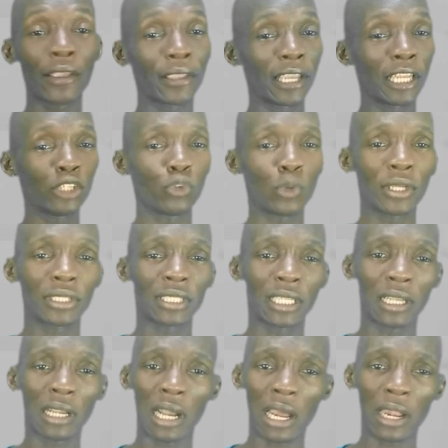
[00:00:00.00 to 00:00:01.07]
yet you are
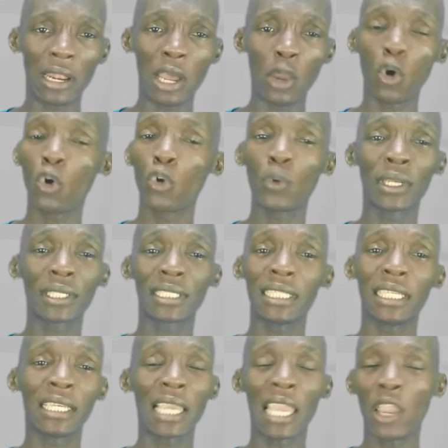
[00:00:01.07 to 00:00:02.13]
seeing under, or you are
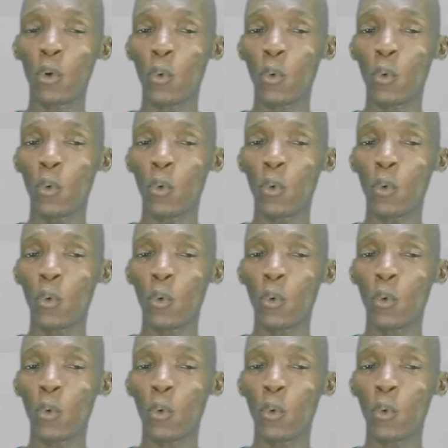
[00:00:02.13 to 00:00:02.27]
seeing